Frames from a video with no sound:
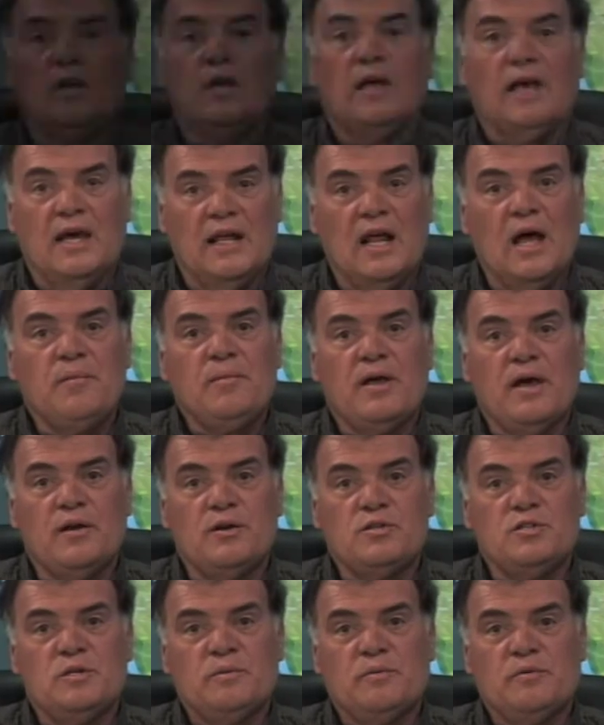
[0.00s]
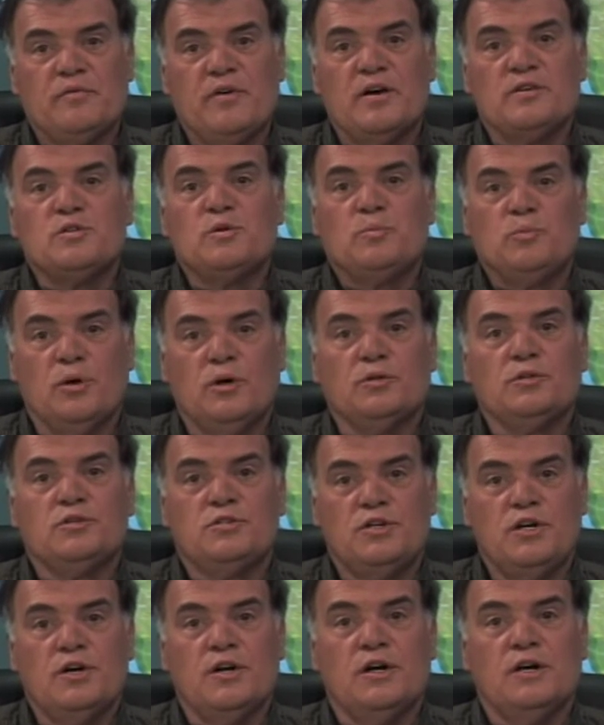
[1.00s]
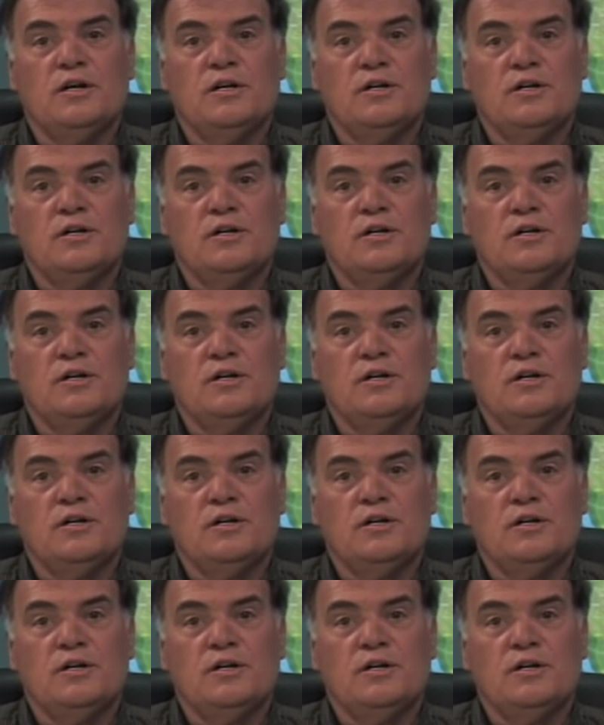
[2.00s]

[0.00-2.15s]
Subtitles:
And I'm County Supervisor Paul Teixeira.